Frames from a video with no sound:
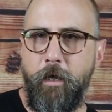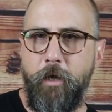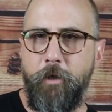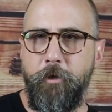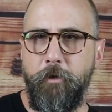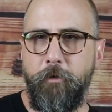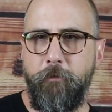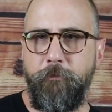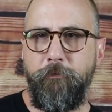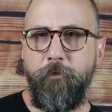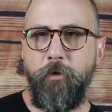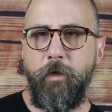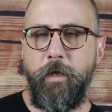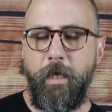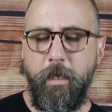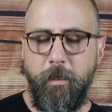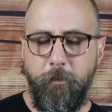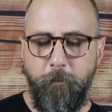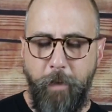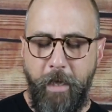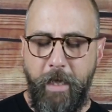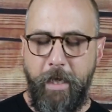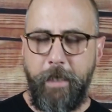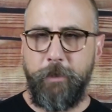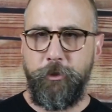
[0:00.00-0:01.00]
other foot,
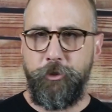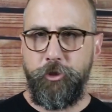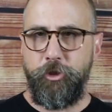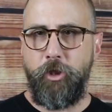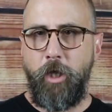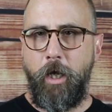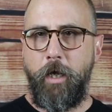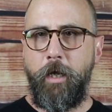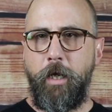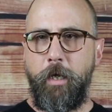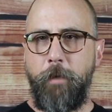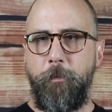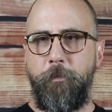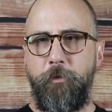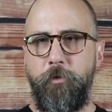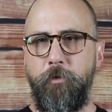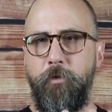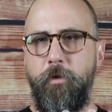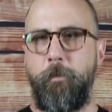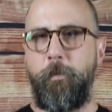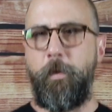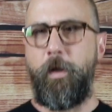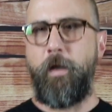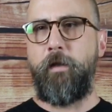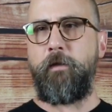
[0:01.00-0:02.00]
and pain shot up through
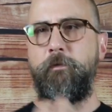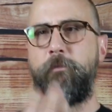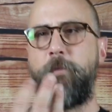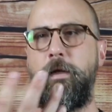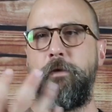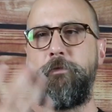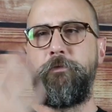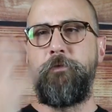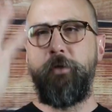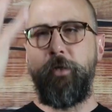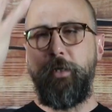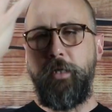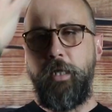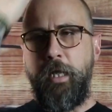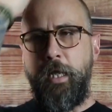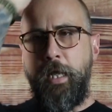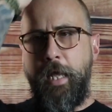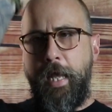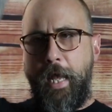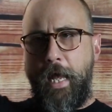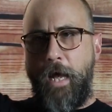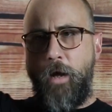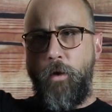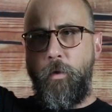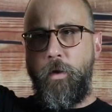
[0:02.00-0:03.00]
the ball of my foot
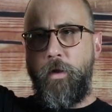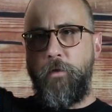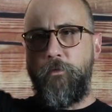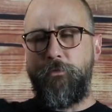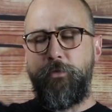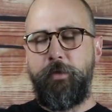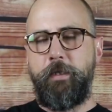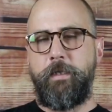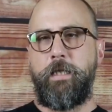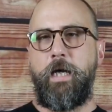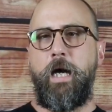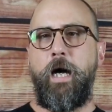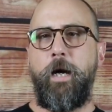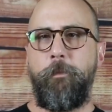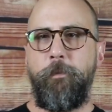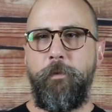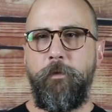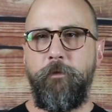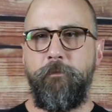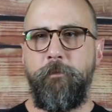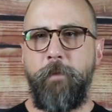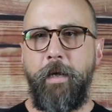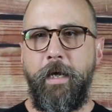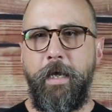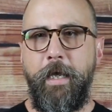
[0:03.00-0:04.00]
out of the top
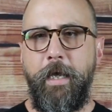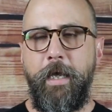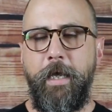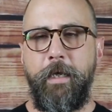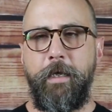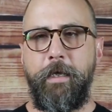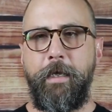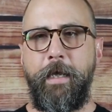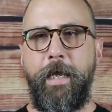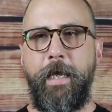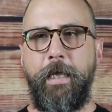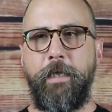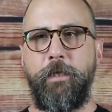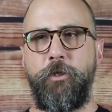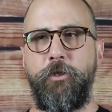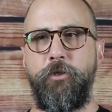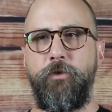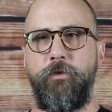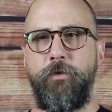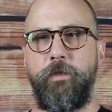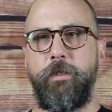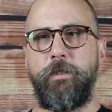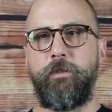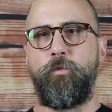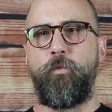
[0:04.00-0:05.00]
of my head. And I had to
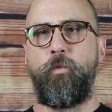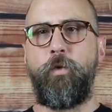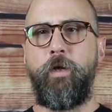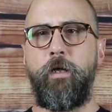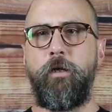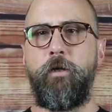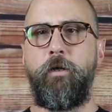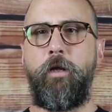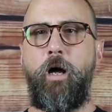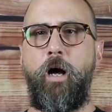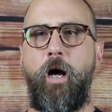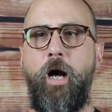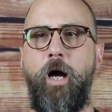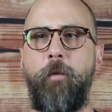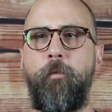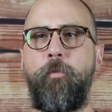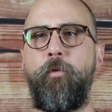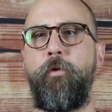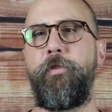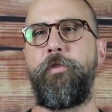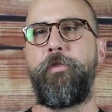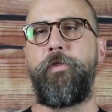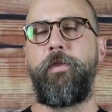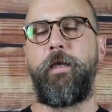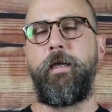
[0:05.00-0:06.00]
do this weird
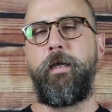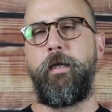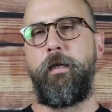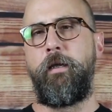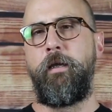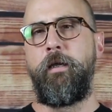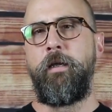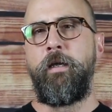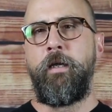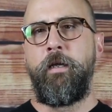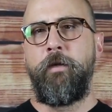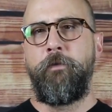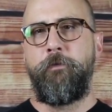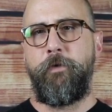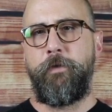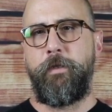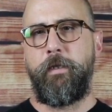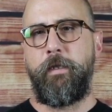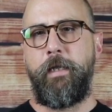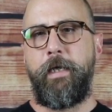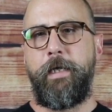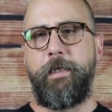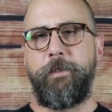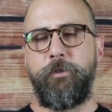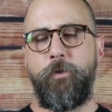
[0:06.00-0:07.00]
hobble thing for the
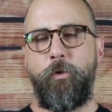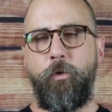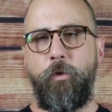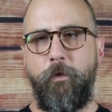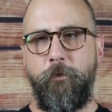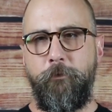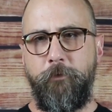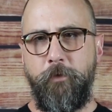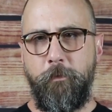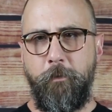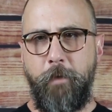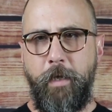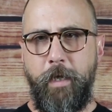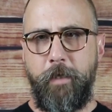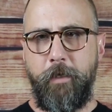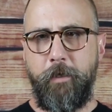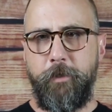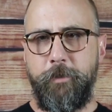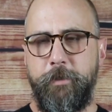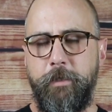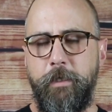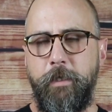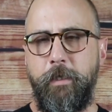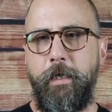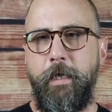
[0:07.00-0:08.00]
last 1/4 of the mile
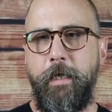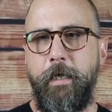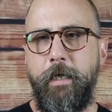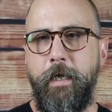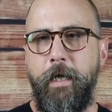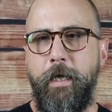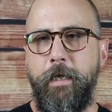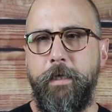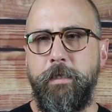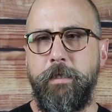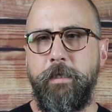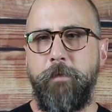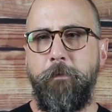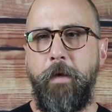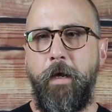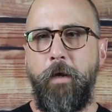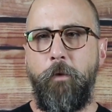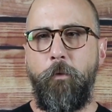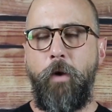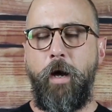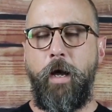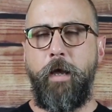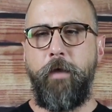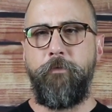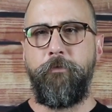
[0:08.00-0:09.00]
till I got to my
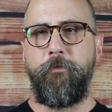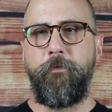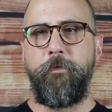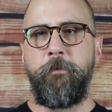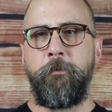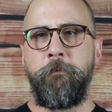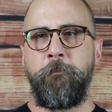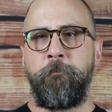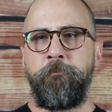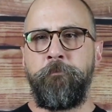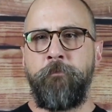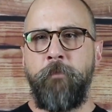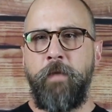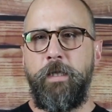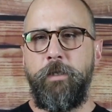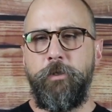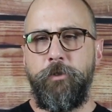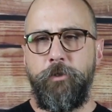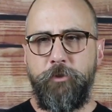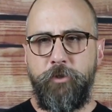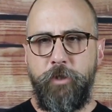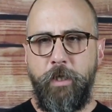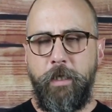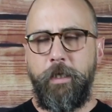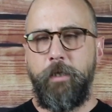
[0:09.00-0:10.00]
wife.
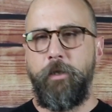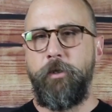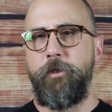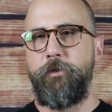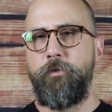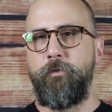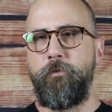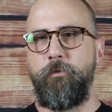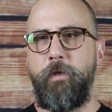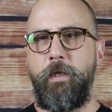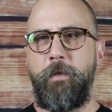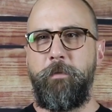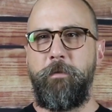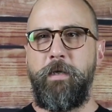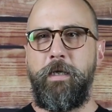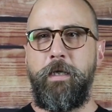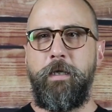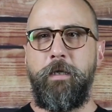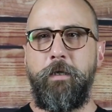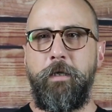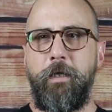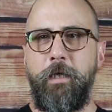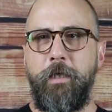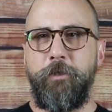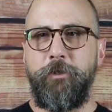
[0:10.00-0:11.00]
Jenny looked at
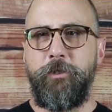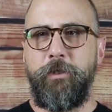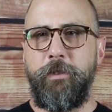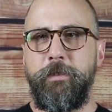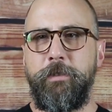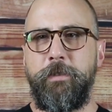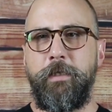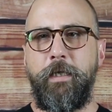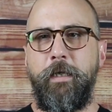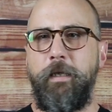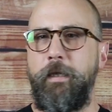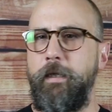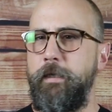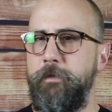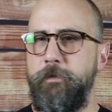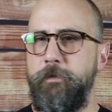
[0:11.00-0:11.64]
me and she said,